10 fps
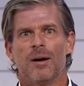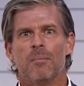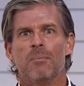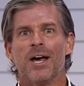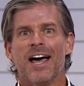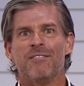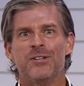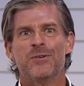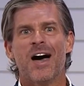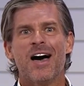But have
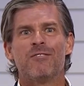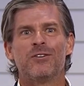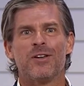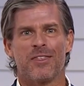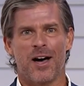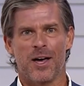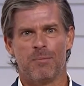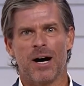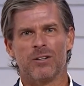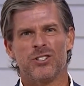you ever thought
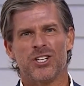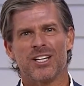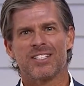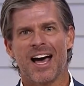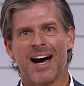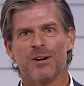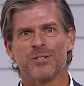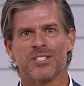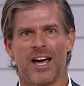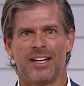about just how
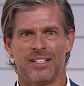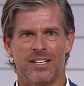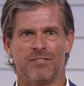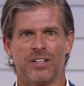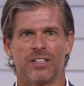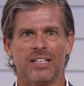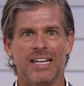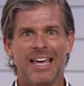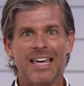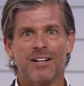scientifically
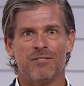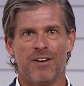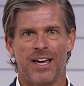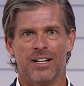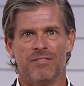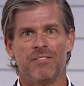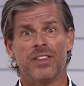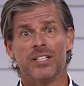innovative the